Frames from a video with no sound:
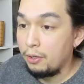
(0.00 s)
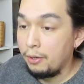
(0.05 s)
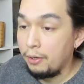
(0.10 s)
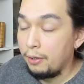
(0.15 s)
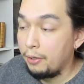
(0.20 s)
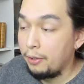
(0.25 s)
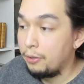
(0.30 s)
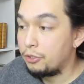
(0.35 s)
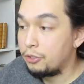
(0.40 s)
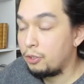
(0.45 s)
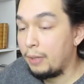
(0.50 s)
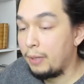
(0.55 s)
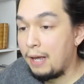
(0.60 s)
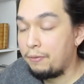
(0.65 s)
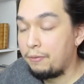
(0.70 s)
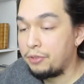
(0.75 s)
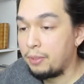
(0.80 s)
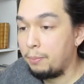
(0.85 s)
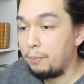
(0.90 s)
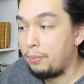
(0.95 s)
So I have
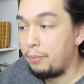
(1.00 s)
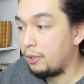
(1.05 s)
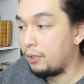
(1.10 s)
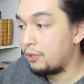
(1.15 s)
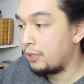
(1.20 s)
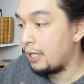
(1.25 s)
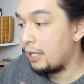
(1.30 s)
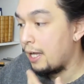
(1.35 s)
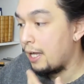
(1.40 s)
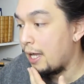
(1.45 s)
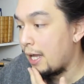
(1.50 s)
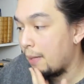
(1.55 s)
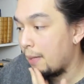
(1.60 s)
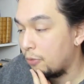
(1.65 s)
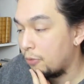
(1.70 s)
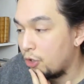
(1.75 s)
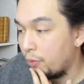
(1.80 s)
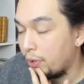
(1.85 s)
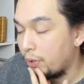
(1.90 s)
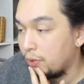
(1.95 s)
some books that I'm
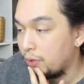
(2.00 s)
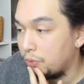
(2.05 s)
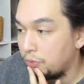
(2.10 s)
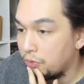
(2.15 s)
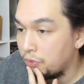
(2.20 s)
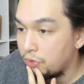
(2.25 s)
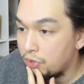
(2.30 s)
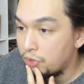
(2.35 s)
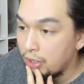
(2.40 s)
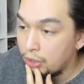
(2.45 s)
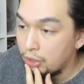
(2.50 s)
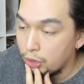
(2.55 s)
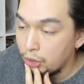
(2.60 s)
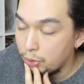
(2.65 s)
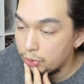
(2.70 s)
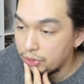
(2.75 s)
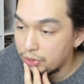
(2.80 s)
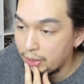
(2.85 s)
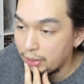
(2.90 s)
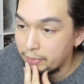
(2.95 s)
going to
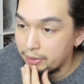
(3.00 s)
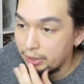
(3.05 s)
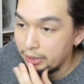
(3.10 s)
use. I'm going to be